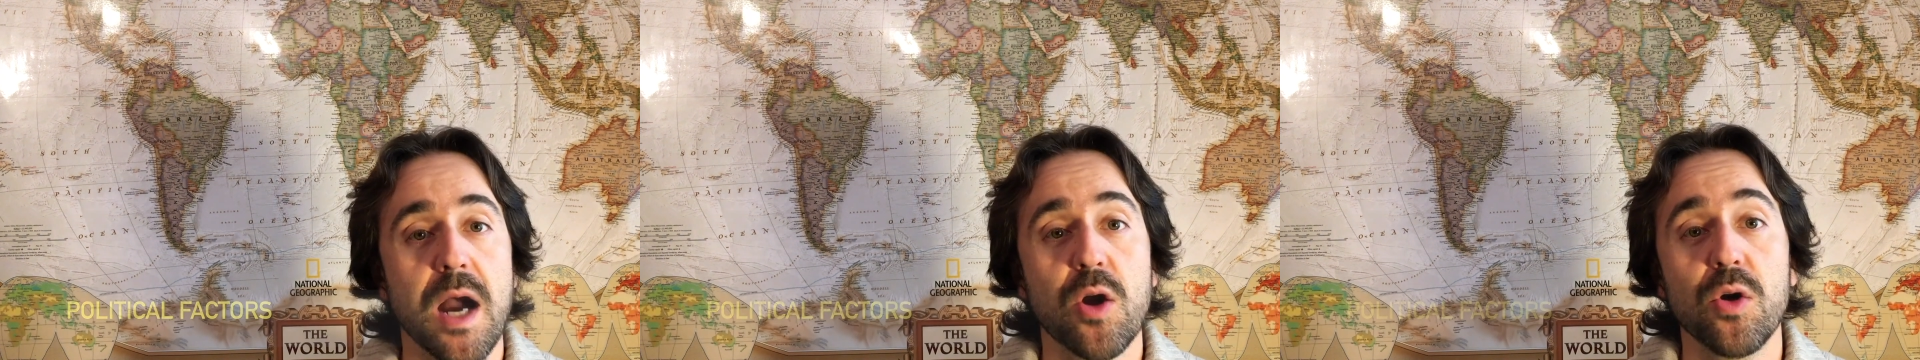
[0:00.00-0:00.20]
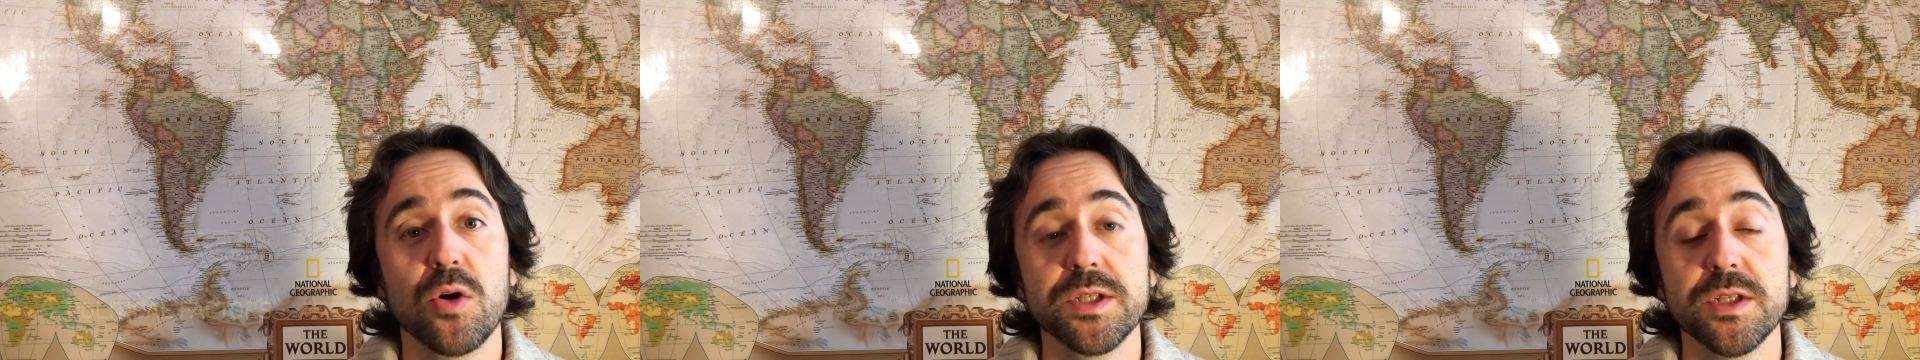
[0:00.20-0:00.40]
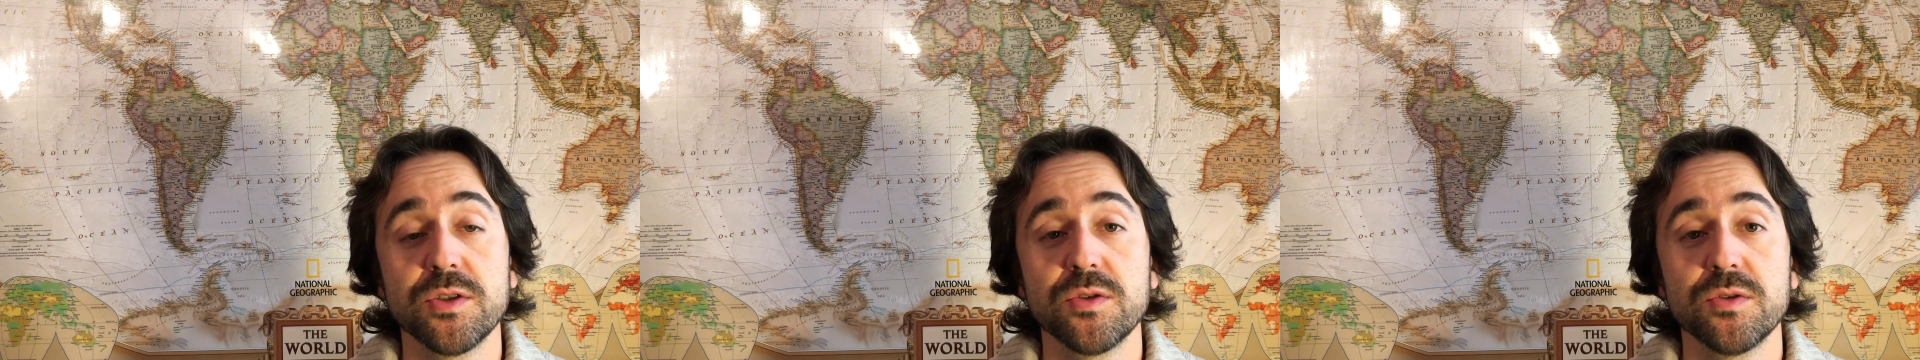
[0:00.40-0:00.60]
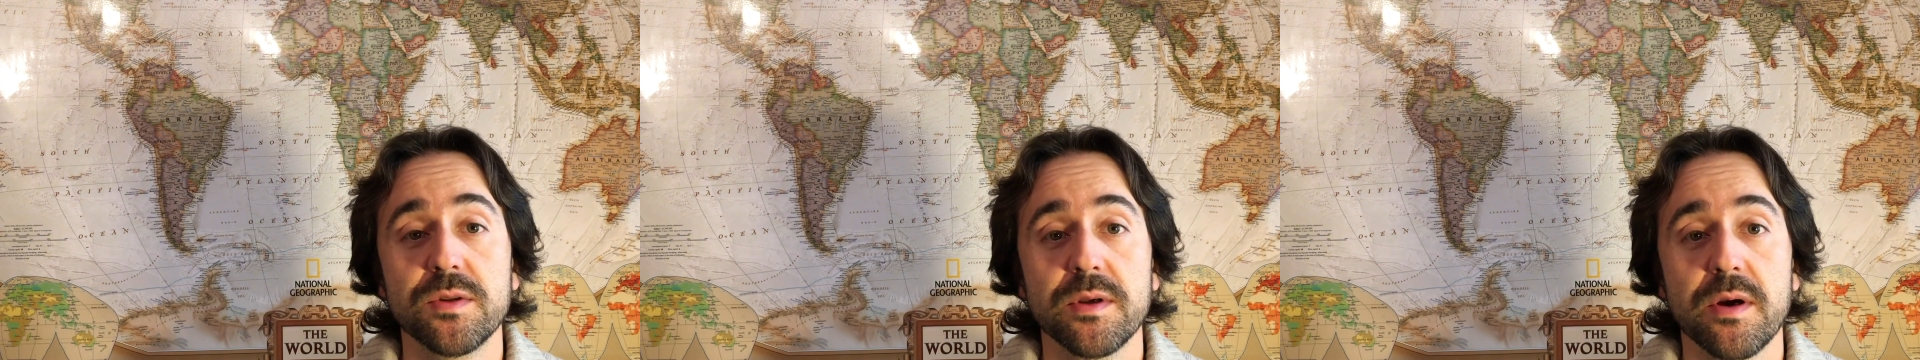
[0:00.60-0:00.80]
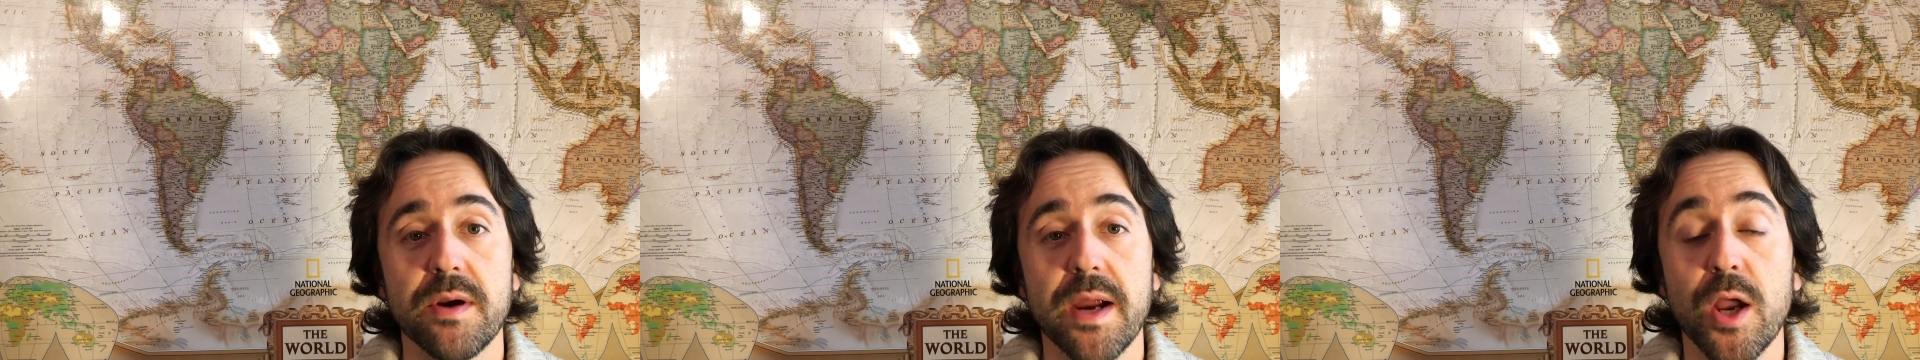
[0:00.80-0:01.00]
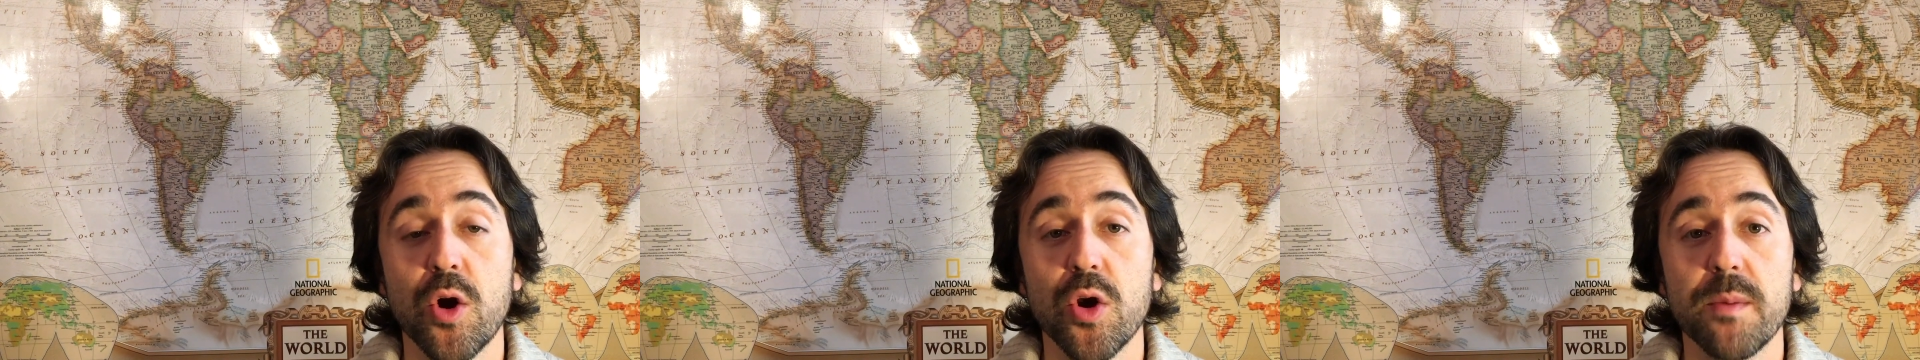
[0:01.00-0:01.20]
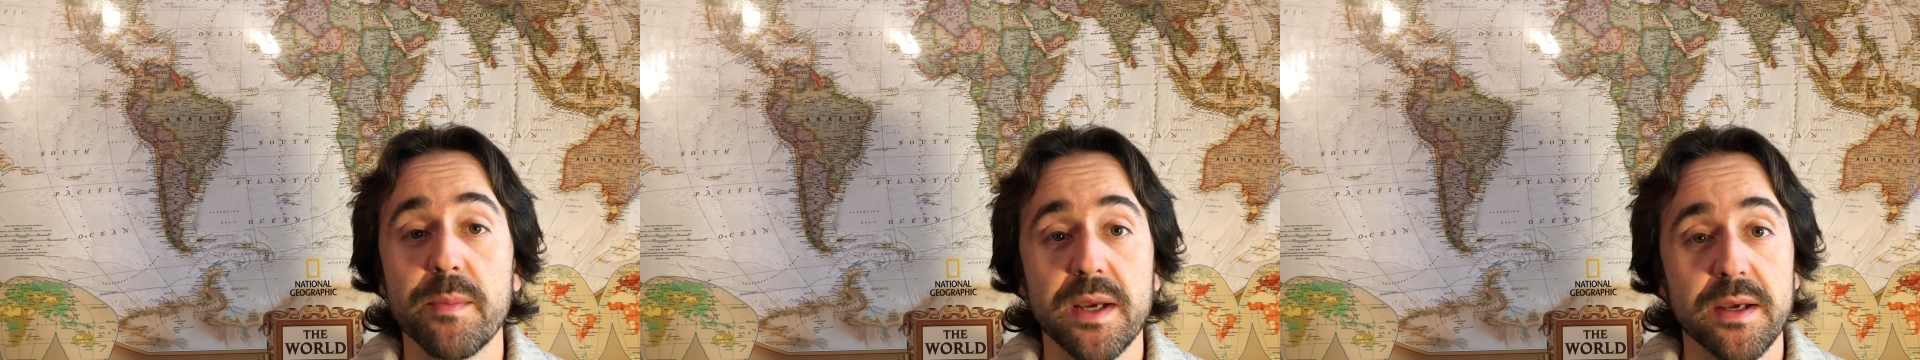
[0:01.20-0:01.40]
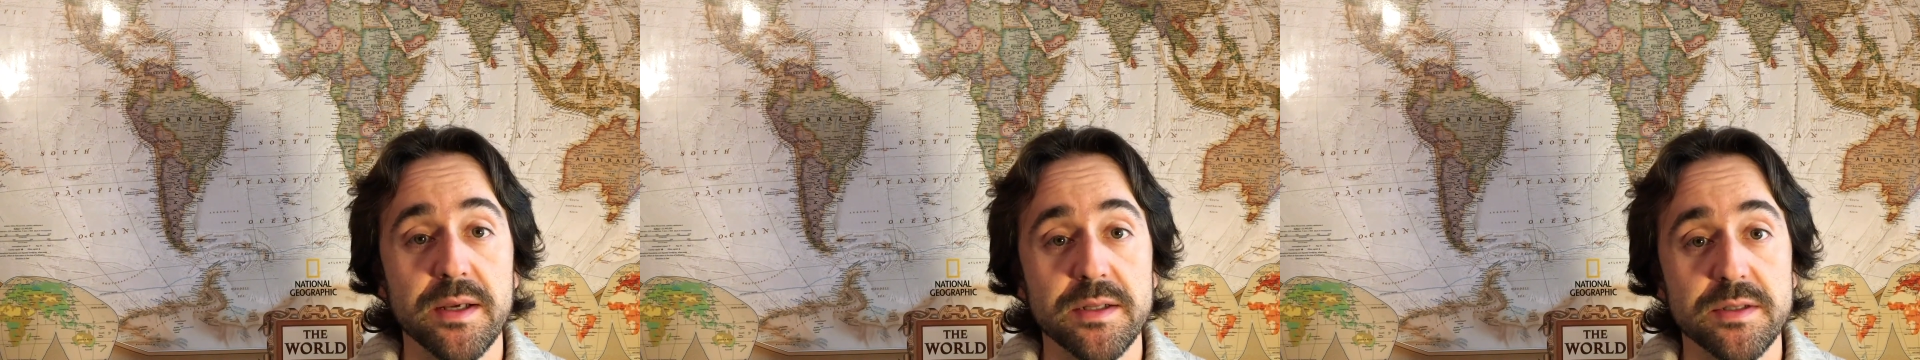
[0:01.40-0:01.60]
According to their
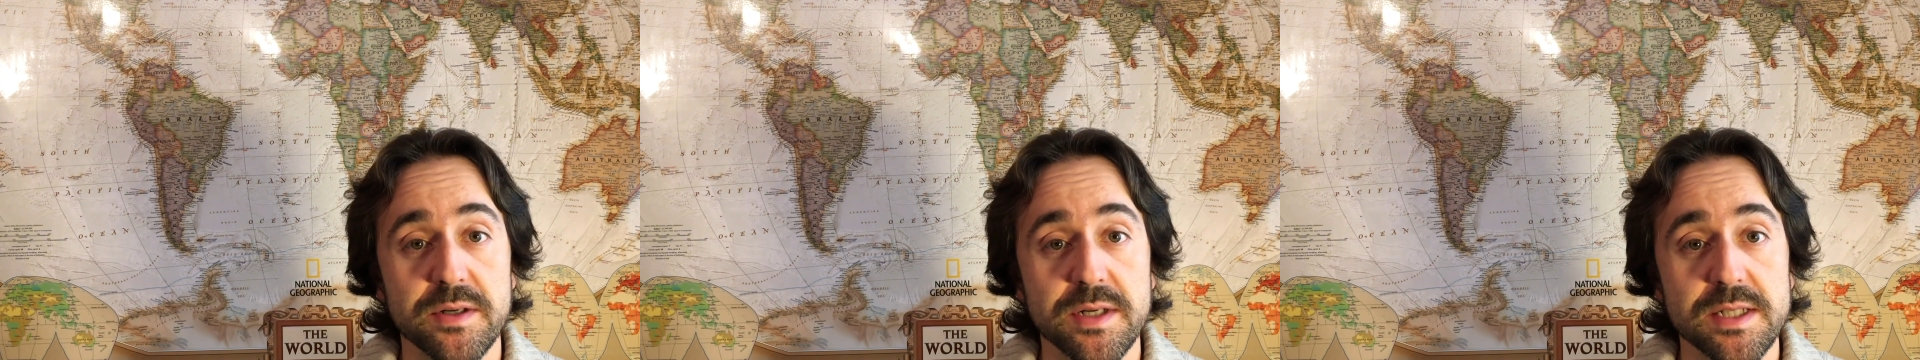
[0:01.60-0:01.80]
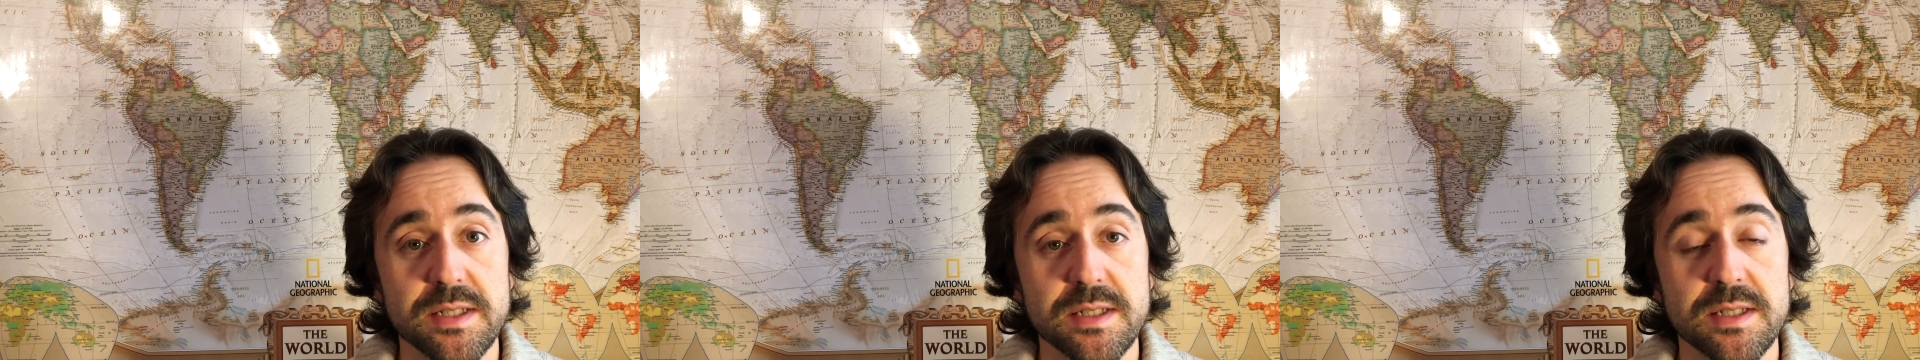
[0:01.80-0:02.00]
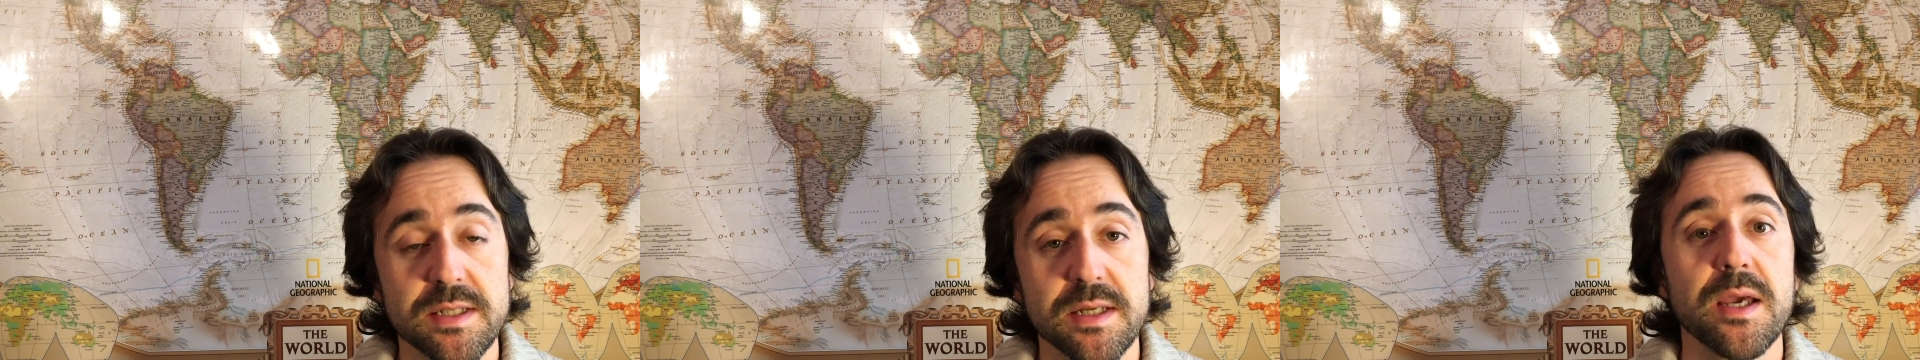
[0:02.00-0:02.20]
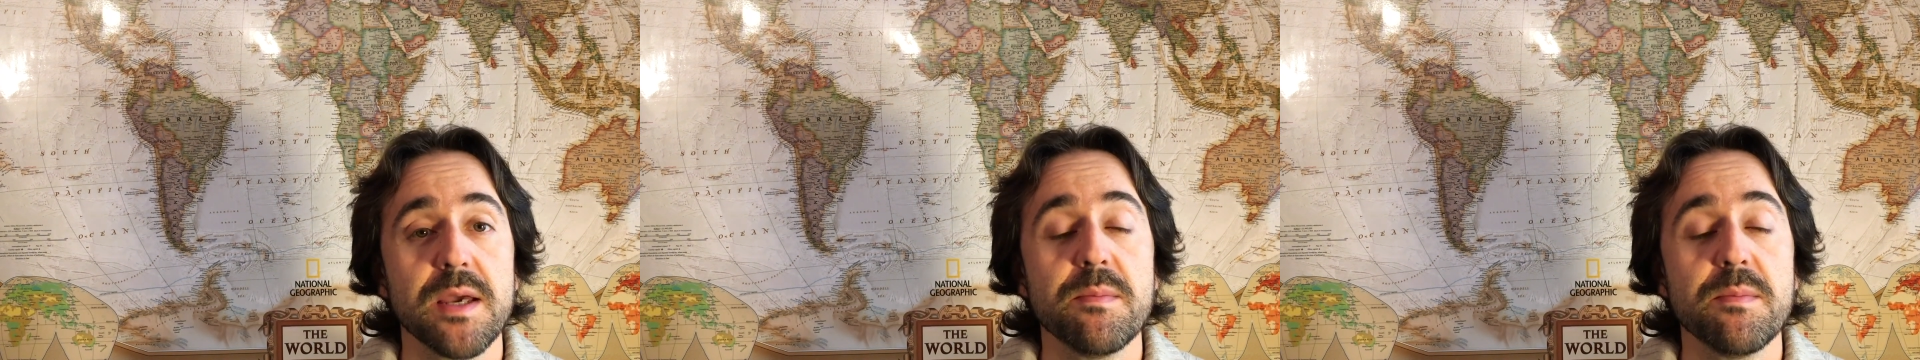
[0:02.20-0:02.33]
economic interests,